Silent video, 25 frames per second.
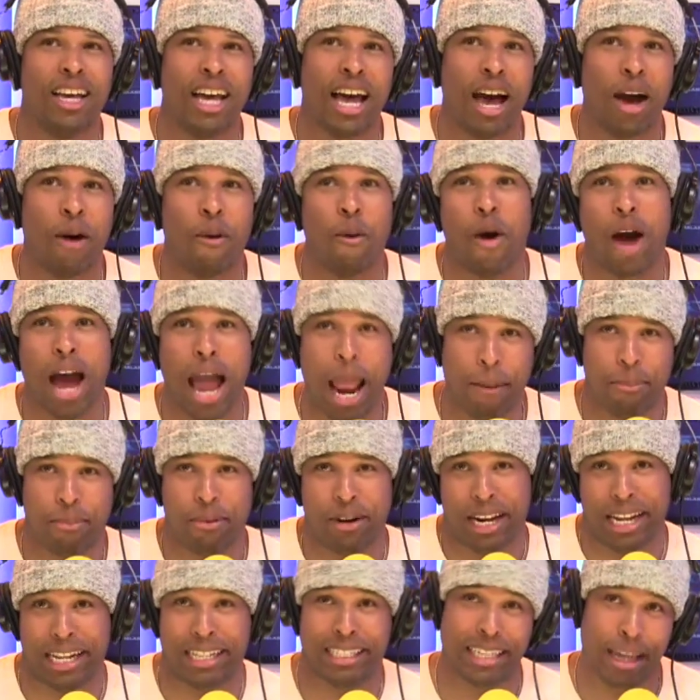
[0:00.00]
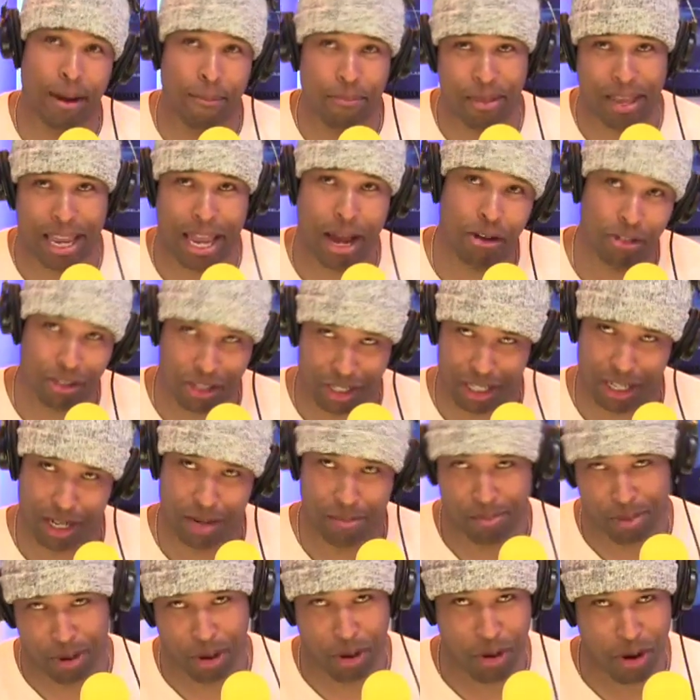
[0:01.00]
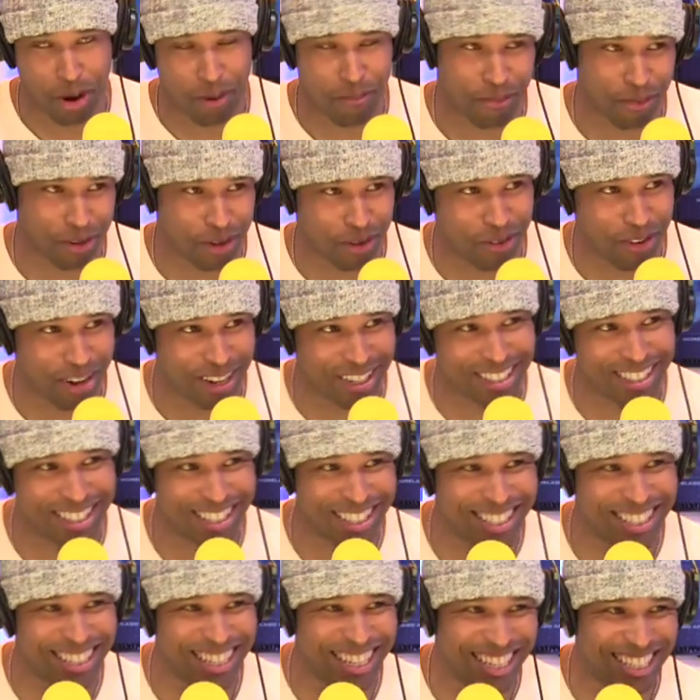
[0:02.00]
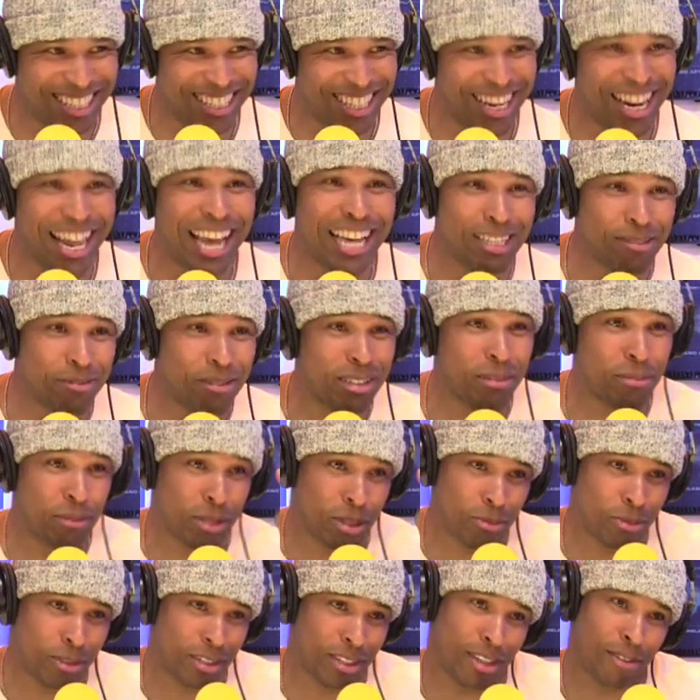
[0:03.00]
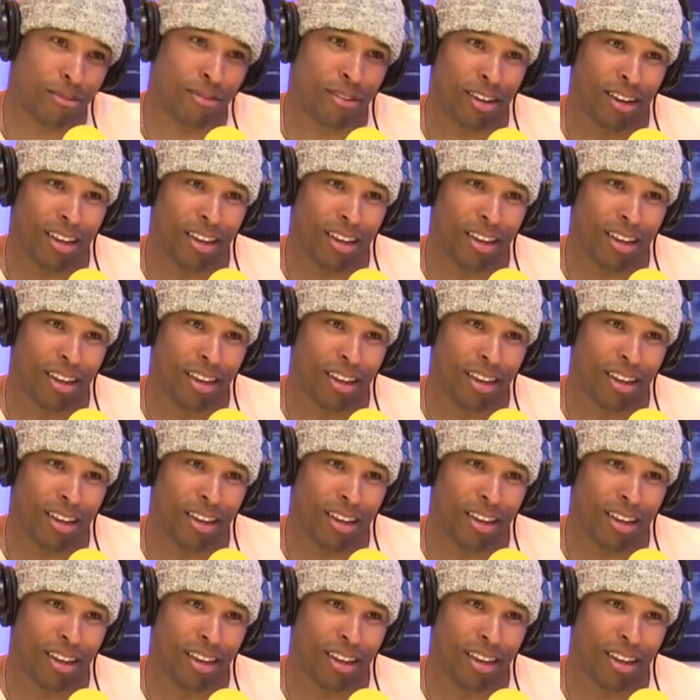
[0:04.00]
well, I predict something else is going to blow up for the rest of the season. It has to be something specific.